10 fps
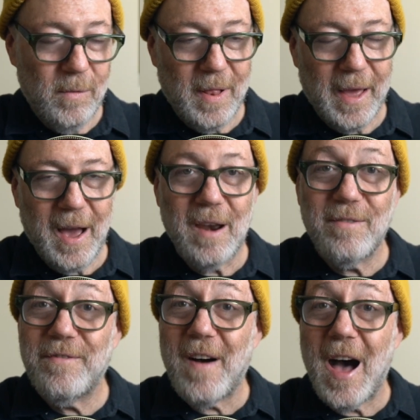kind of
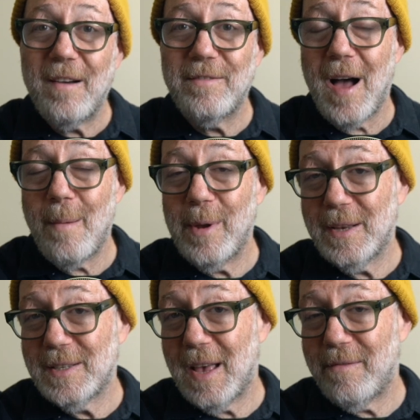5
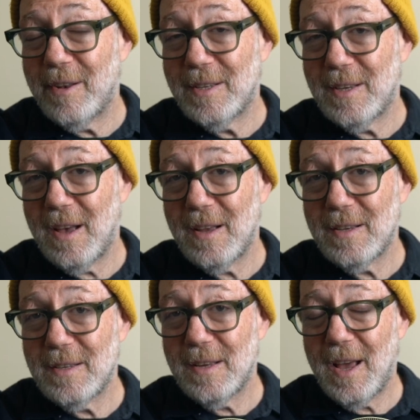dominant 7
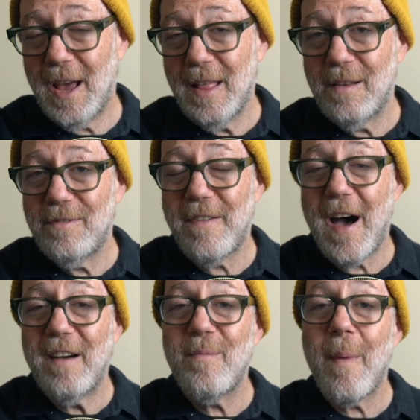sus, and then
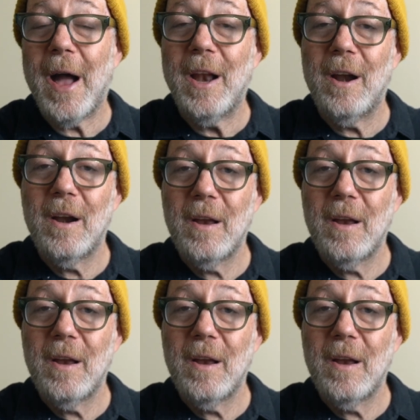5 minor.